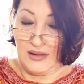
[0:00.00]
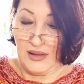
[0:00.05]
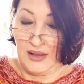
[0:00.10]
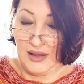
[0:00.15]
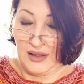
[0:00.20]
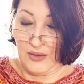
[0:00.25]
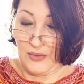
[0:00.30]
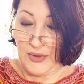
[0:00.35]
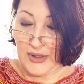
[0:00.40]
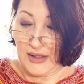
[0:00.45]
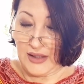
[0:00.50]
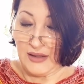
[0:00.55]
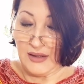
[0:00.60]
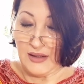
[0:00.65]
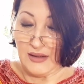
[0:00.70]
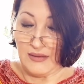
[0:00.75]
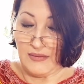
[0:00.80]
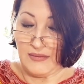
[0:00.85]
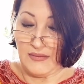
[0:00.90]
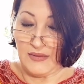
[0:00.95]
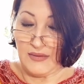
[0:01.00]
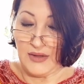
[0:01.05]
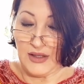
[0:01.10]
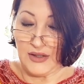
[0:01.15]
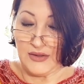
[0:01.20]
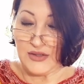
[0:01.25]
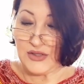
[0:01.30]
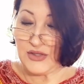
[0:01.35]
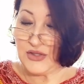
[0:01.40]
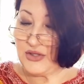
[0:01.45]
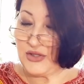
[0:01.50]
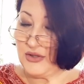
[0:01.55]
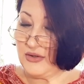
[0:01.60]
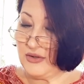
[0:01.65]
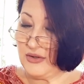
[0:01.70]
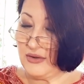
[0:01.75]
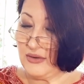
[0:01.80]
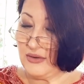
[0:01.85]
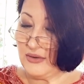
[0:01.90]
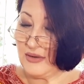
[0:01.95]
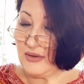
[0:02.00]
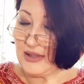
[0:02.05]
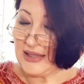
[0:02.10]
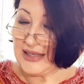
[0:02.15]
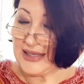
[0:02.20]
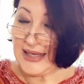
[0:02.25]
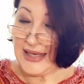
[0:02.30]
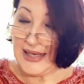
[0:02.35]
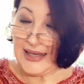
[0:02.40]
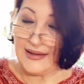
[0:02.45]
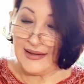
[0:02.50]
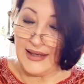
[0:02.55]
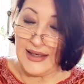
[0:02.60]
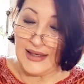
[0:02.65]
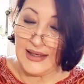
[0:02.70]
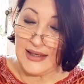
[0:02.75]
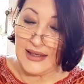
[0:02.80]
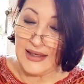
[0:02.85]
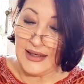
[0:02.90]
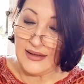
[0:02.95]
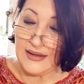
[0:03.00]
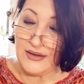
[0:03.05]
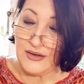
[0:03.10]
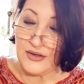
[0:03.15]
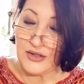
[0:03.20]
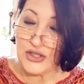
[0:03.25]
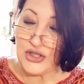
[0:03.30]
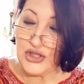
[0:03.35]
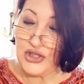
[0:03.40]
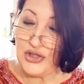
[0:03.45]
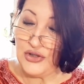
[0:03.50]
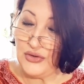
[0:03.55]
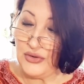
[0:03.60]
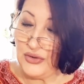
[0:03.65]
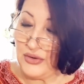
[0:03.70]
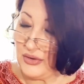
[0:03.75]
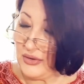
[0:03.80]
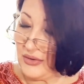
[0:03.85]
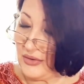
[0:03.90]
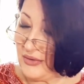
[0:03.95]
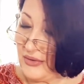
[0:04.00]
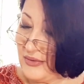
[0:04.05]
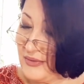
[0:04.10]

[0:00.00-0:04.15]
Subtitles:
Anyway, those 2. And then another 2.